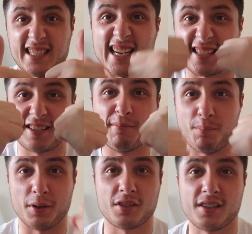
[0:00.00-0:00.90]
yes,
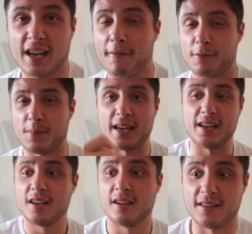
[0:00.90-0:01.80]
Bilston Town for me.
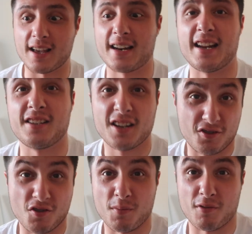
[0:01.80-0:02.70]
That is
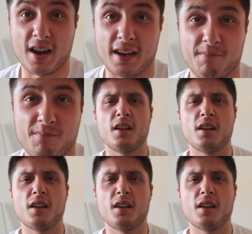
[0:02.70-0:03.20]
number 8.